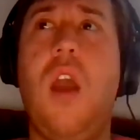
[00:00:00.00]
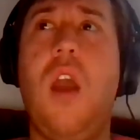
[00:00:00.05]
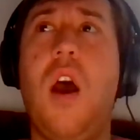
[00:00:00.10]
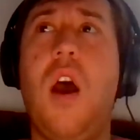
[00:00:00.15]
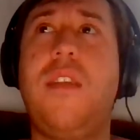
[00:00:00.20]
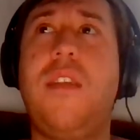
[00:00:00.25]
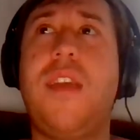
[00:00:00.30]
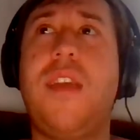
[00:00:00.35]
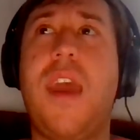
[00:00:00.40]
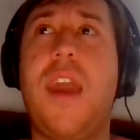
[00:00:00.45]

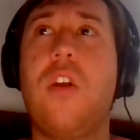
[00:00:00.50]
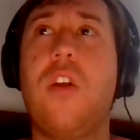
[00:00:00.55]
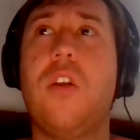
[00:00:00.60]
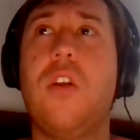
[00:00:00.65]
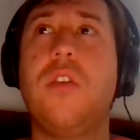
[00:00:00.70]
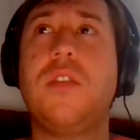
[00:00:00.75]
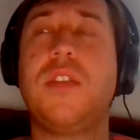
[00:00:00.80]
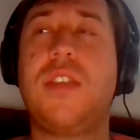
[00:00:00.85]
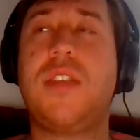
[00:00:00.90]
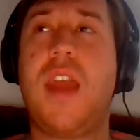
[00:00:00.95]
uh,
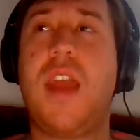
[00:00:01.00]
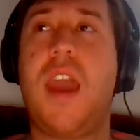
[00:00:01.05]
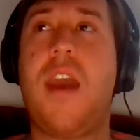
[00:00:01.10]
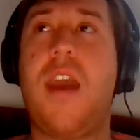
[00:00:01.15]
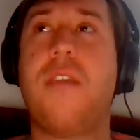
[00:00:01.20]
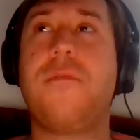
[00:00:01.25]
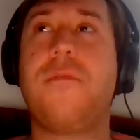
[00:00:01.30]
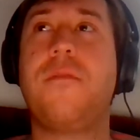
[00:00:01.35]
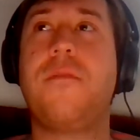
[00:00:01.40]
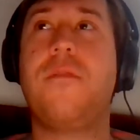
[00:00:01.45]
Taggart
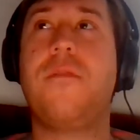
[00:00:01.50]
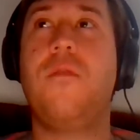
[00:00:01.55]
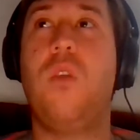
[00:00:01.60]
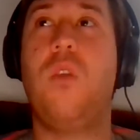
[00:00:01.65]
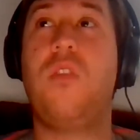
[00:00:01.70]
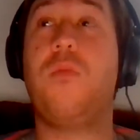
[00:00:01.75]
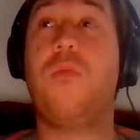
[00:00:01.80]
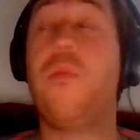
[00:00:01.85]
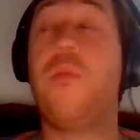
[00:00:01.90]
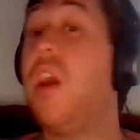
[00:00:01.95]
staff
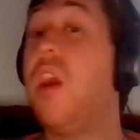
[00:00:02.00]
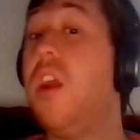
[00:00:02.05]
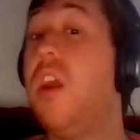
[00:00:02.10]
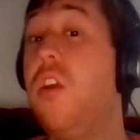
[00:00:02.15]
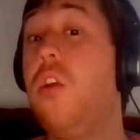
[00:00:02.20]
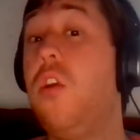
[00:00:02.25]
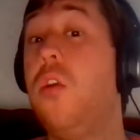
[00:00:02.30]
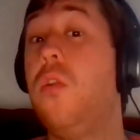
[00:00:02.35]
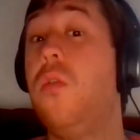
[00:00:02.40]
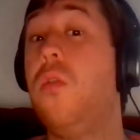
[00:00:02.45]
was
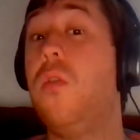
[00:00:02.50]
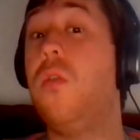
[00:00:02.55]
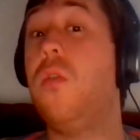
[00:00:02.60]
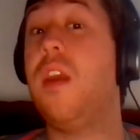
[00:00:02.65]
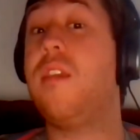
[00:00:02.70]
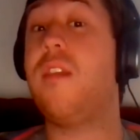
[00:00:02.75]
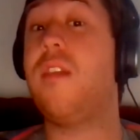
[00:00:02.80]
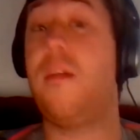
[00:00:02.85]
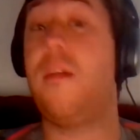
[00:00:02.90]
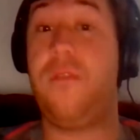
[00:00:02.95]
brand
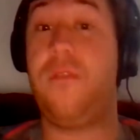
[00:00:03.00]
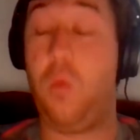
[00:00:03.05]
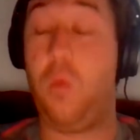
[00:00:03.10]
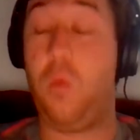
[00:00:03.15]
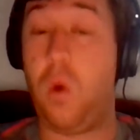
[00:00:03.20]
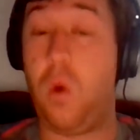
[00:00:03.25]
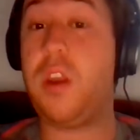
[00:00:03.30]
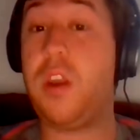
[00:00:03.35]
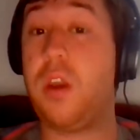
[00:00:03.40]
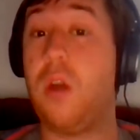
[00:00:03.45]
new except
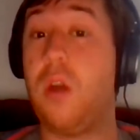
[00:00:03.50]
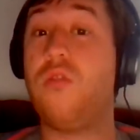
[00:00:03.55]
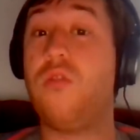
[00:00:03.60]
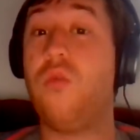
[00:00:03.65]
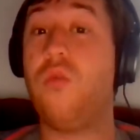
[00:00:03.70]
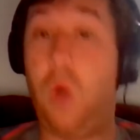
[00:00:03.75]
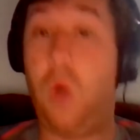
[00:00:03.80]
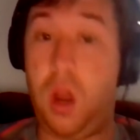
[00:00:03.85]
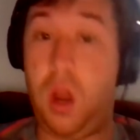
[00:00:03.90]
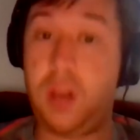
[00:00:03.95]
for one
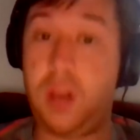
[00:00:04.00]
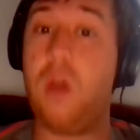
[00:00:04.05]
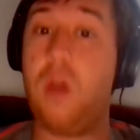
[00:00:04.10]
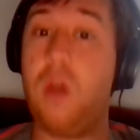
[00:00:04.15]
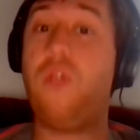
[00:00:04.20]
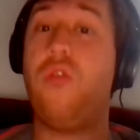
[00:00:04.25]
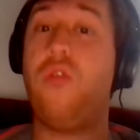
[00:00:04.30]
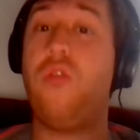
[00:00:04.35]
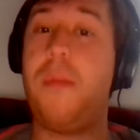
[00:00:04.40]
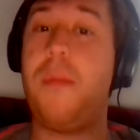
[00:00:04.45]
coach. One
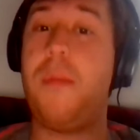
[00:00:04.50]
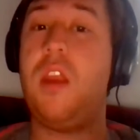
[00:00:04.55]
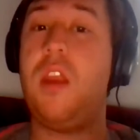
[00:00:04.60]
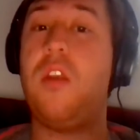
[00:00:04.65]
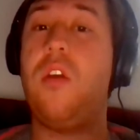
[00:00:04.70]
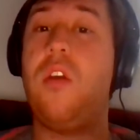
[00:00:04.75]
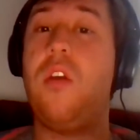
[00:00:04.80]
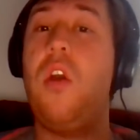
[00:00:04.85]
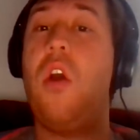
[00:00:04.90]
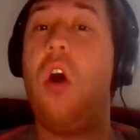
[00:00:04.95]
coach
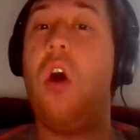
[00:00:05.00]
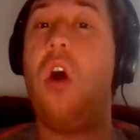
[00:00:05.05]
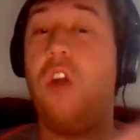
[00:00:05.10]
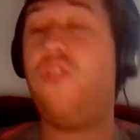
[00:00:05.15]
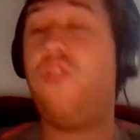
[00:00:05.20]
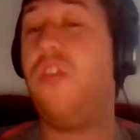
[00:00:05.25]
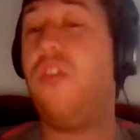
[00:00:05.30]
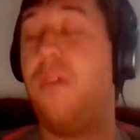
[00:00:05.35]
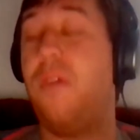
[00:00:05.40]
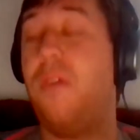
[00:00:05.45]
remained
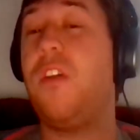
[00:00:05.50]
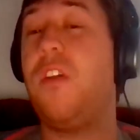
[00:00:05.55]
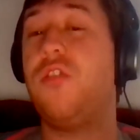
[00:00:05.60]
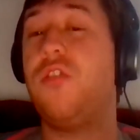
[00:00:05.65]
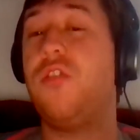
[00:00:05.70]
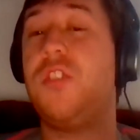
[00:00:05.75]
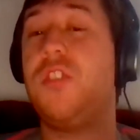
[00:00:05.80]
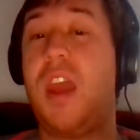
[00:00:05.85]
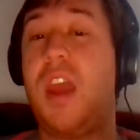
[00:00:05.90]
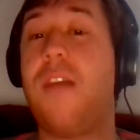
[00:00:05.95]
on Jimbo
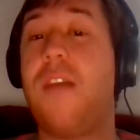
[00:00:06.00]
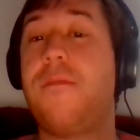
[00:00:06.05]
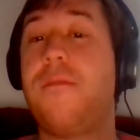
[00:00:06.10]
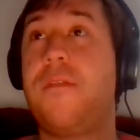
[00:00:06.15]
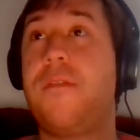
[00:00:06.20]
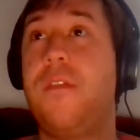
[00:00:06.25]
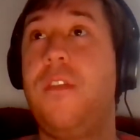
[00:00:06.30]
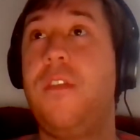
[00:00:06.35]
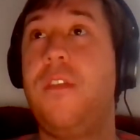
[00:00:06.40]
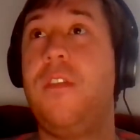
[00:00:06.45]
Fisher's
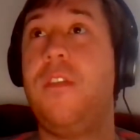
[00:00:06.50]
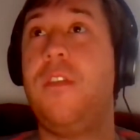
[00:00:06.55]
staff.